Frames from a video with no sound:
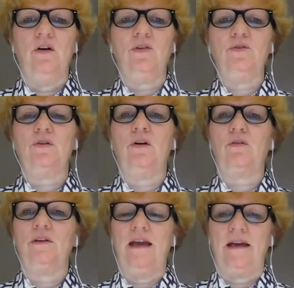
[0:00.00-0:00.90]
or to
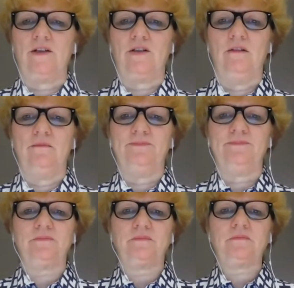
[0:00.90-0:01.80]
concrete action.
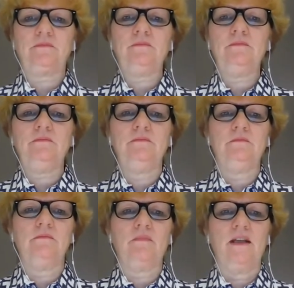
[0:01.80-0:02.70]

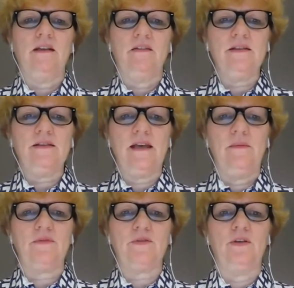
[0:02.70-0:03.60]
These
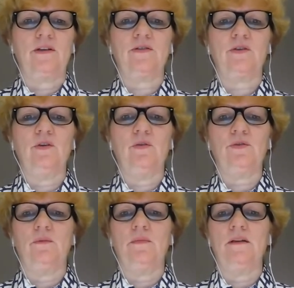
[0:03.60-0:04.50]
attempts to
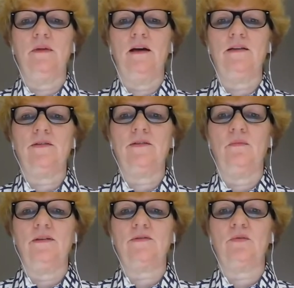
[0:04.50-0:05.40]
excuse or minimize or
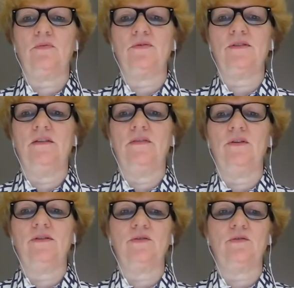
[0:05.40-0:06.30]
misrepresent the
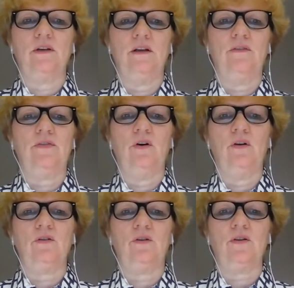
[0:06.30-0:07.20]
history of the
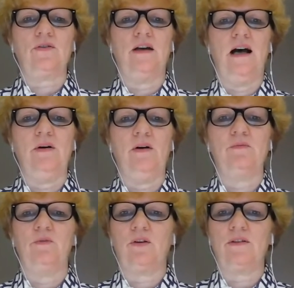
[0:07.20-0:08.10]
Holocaust harm our
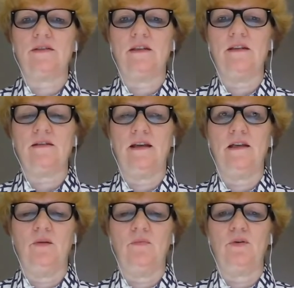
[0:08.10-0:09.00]
democracies and
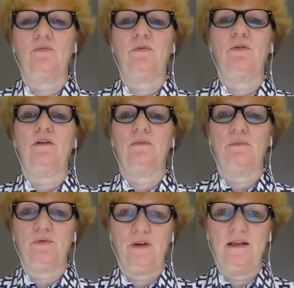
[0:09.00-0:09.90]
our
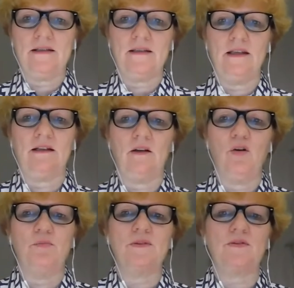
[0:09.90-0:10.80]
pluralistic
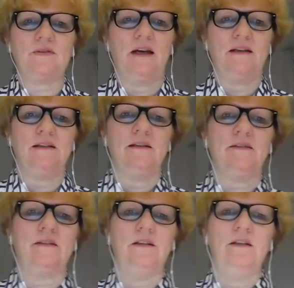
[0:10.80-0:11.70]
open
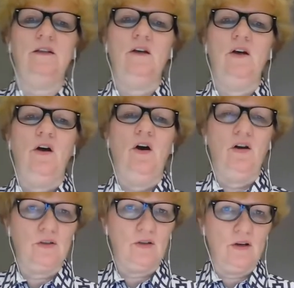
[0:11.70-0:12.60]
societies.
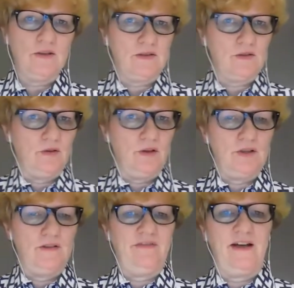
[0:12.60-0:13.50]
Holocaust
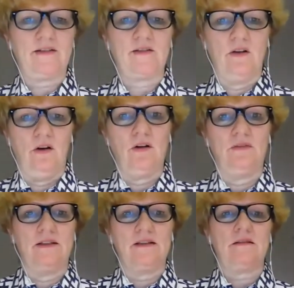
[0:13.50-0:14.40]
distortion affects all
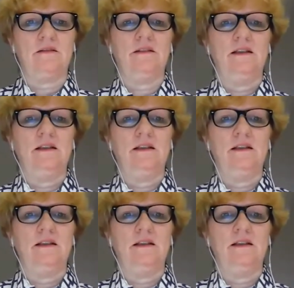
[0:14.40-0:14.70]
of us,